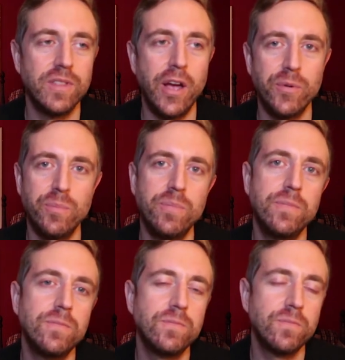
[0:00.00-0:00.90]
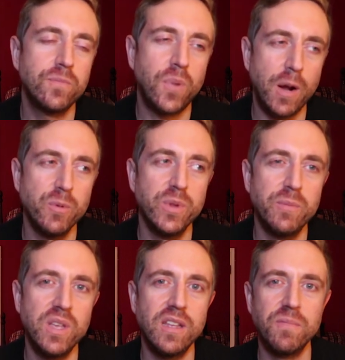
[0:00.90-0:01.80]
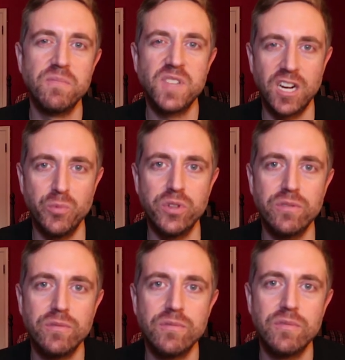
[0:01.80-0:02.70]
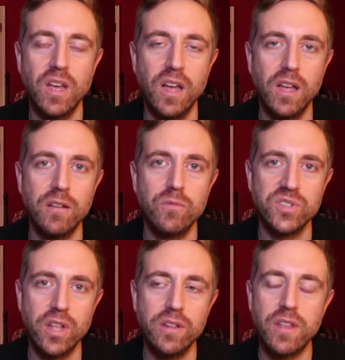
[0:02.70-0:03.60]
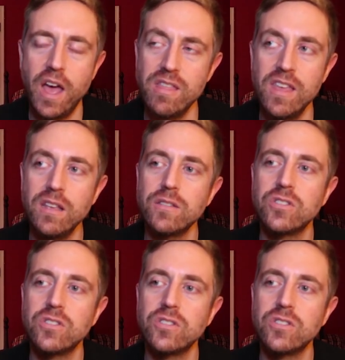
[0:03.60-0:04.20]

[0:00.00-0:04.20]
That would probably be a terrible result, I think.